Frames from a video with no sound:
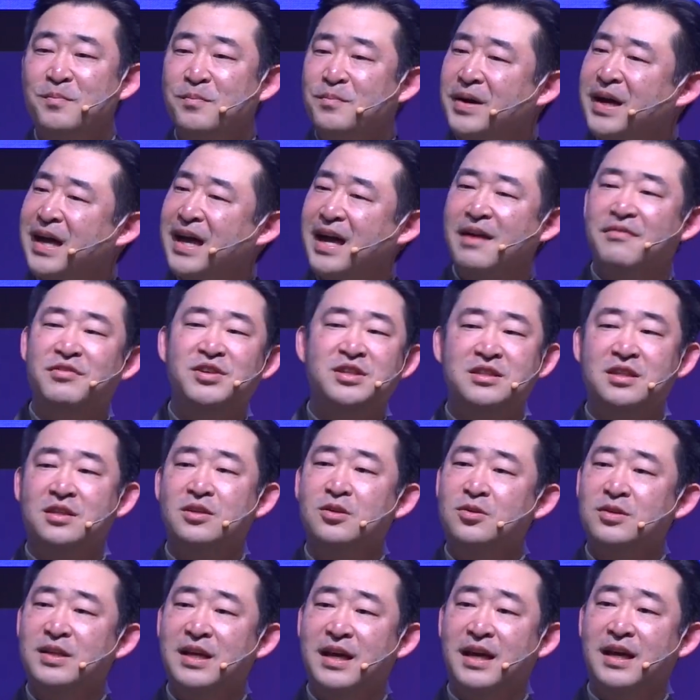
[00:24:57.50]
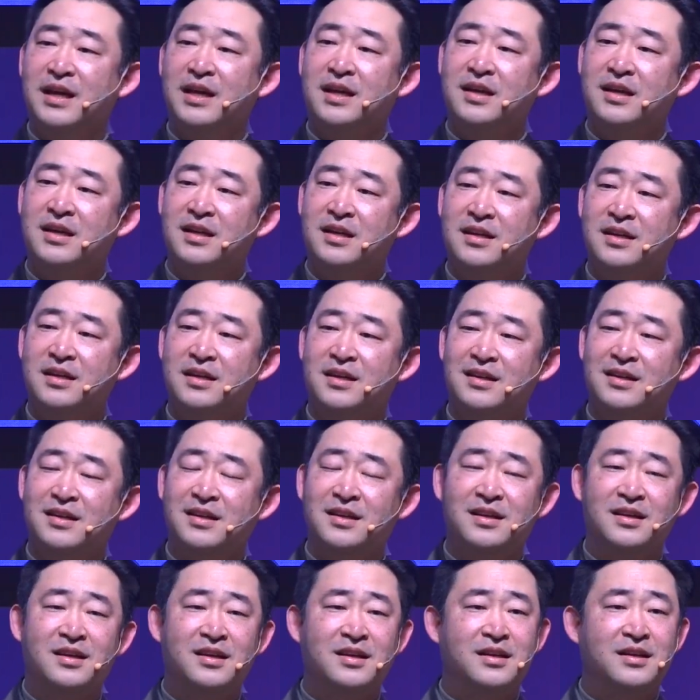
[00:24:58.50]
but every single day,
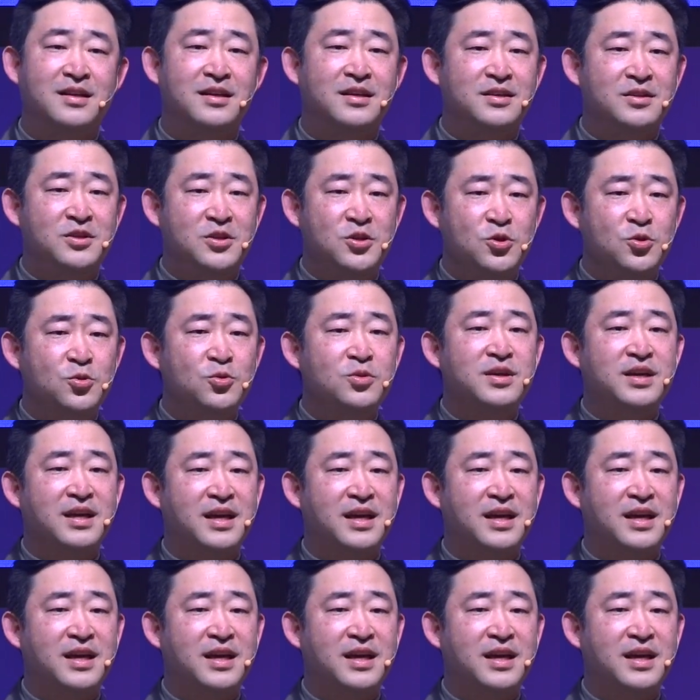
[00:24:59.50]
you